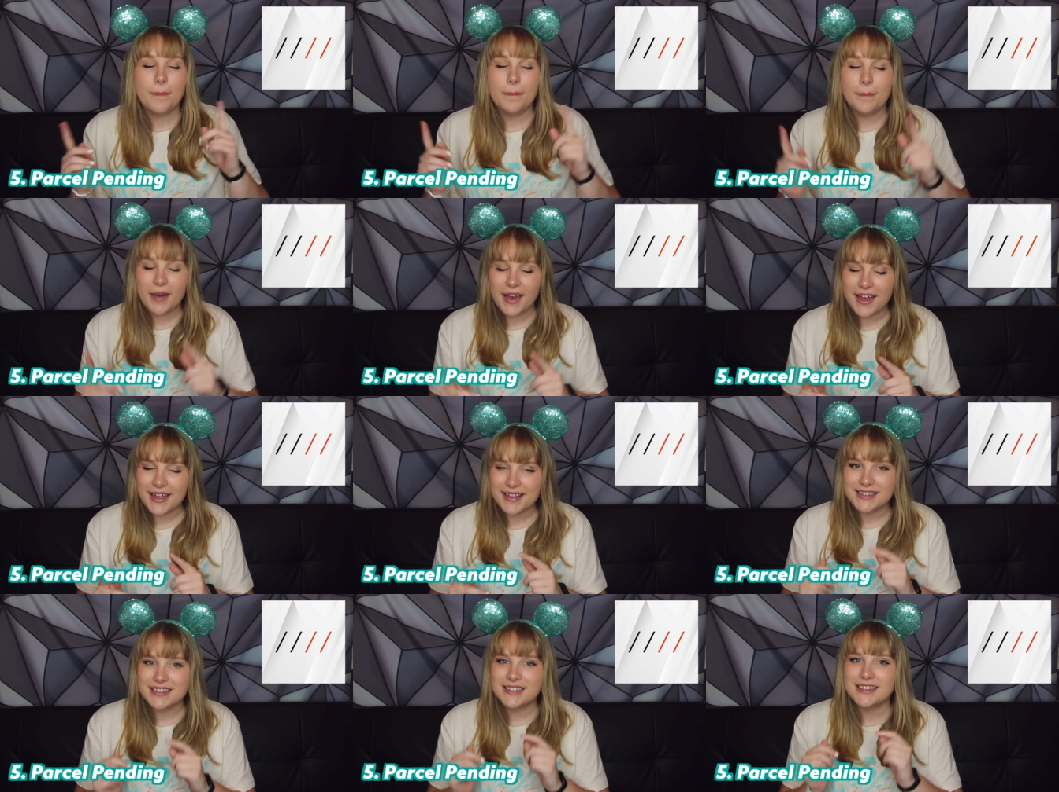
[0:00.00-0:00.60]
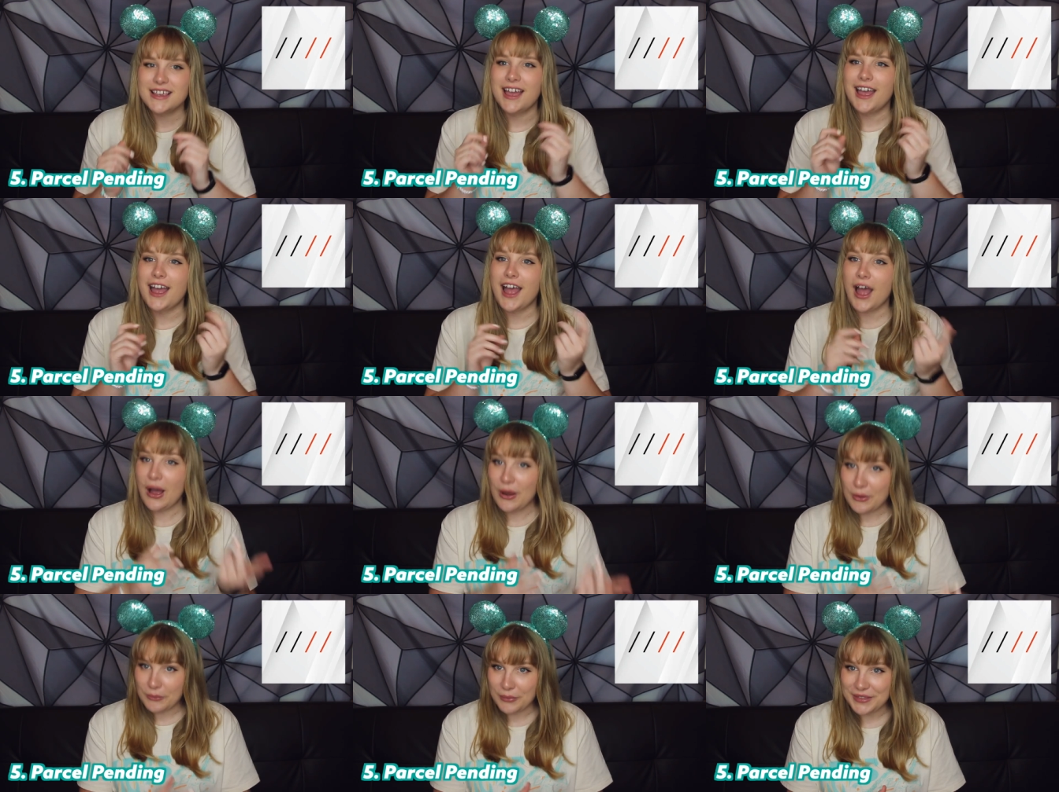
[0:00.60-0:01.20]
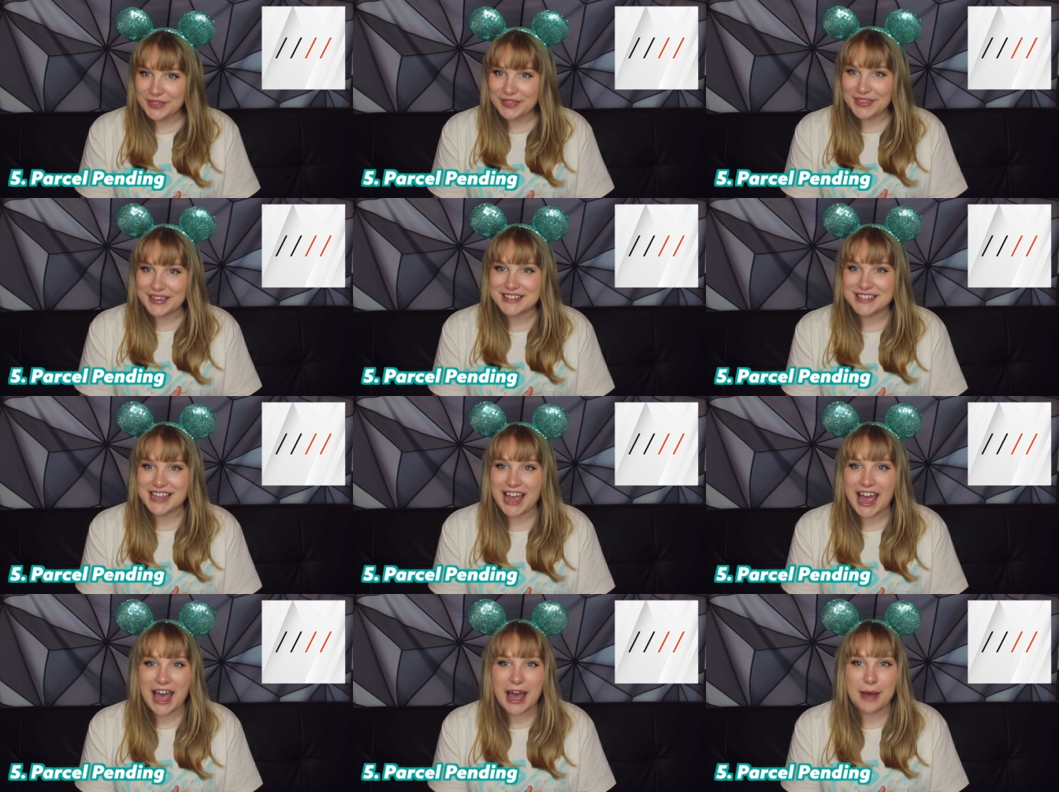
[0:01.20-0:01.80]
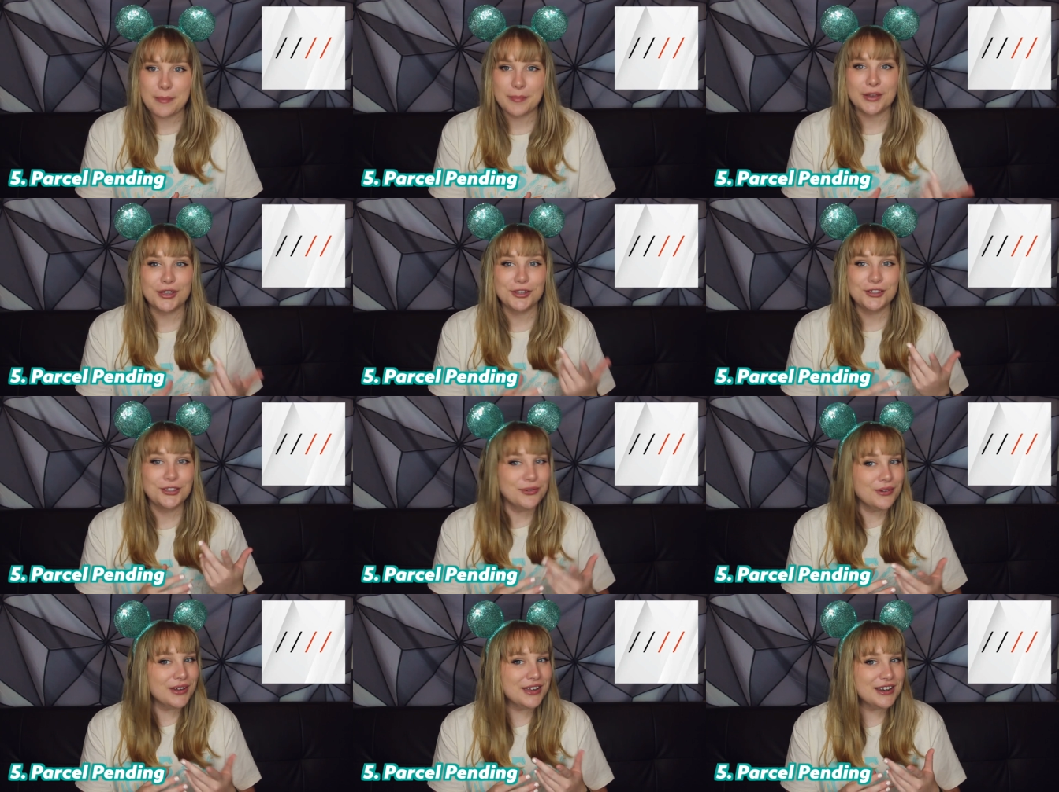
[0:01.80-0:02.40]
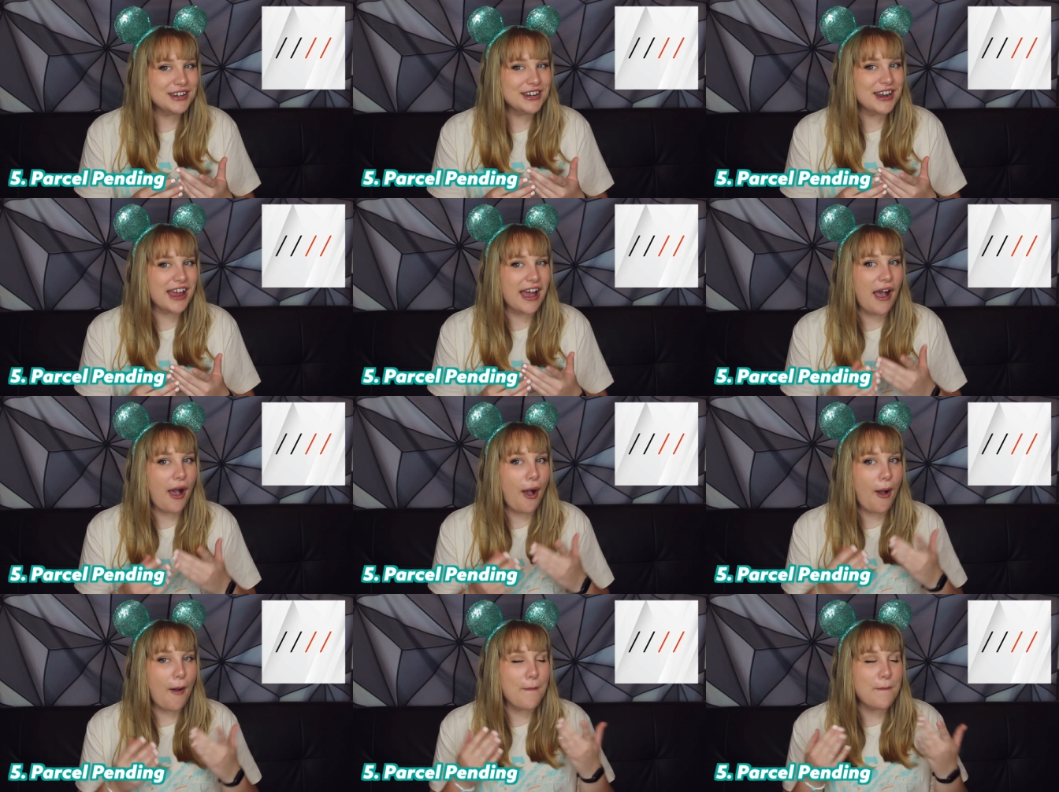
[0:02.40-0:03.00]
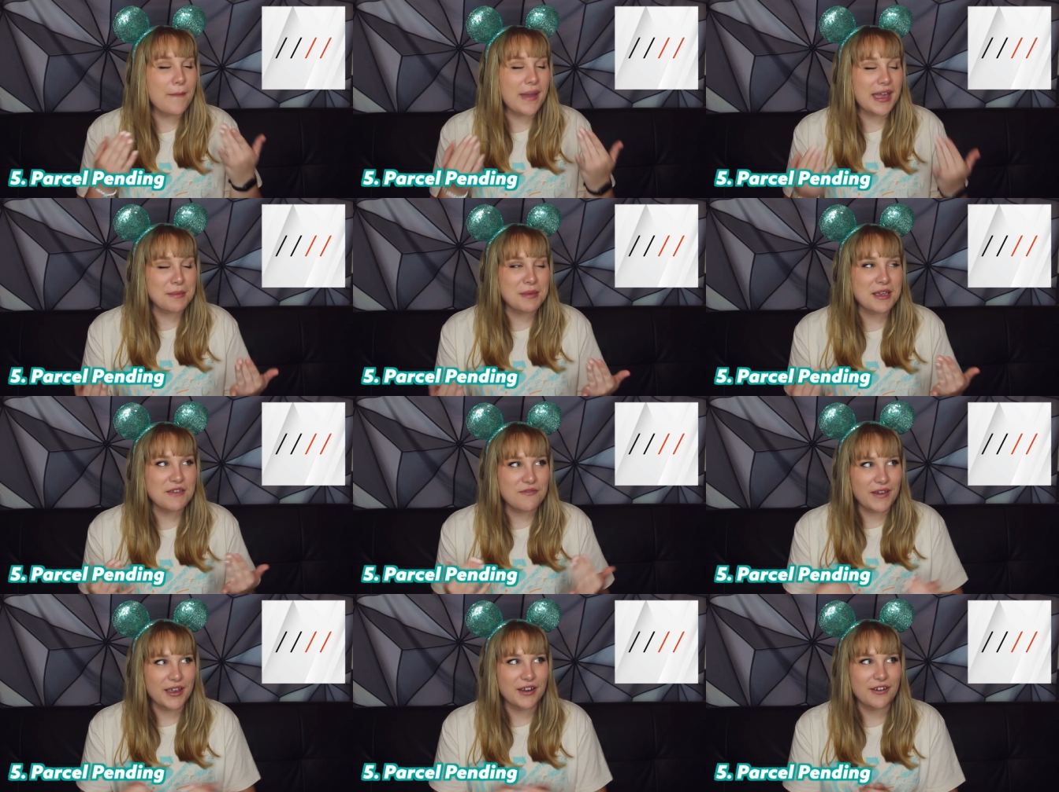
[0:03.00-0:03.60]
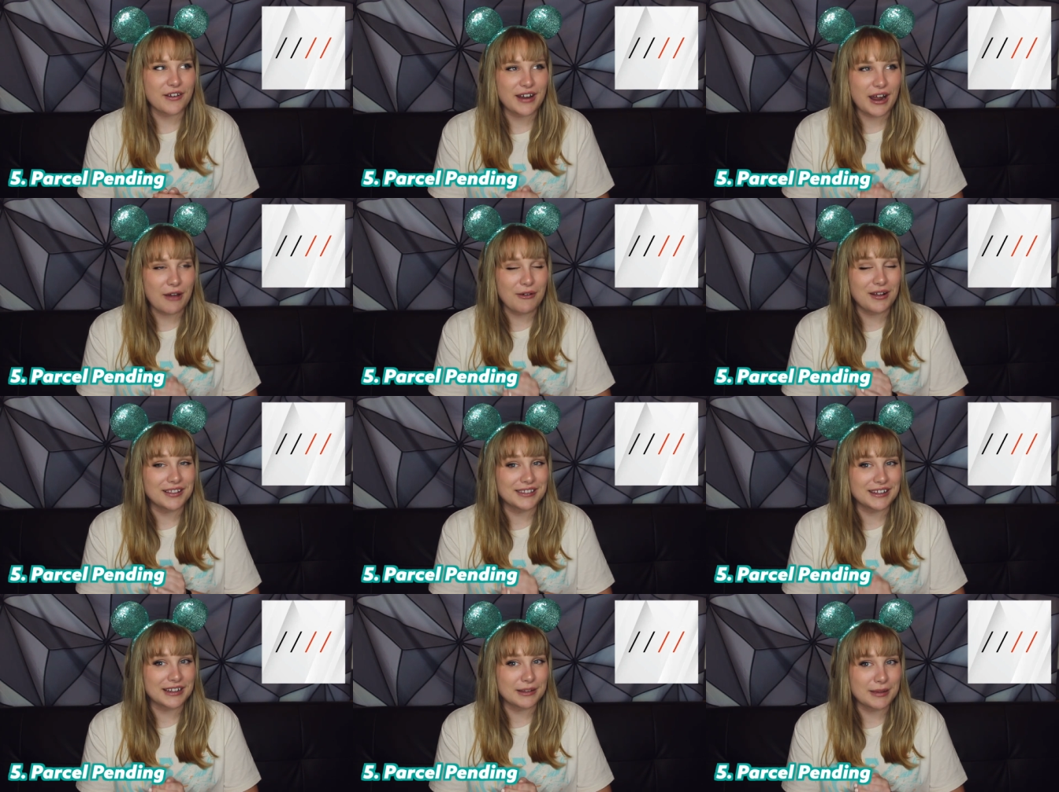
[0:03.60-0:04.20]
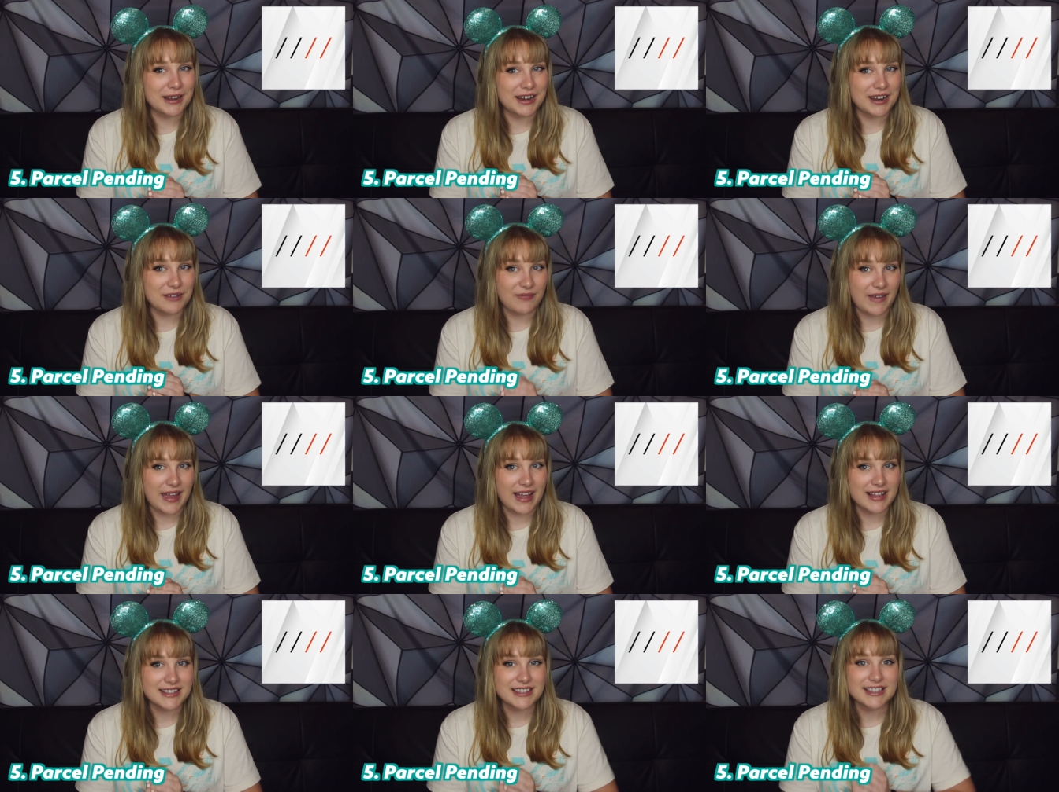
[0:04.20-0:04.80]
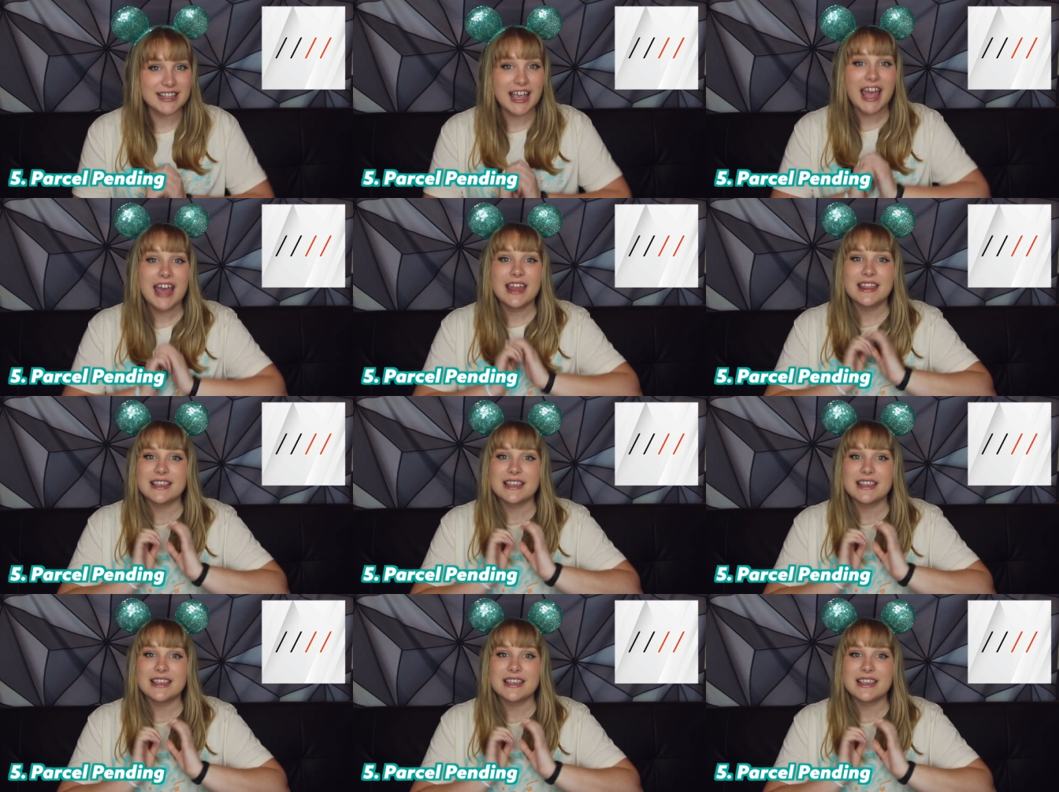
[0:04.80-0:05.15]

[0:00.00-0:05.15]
But with this app, you can maybe figure it out a little bit in advance.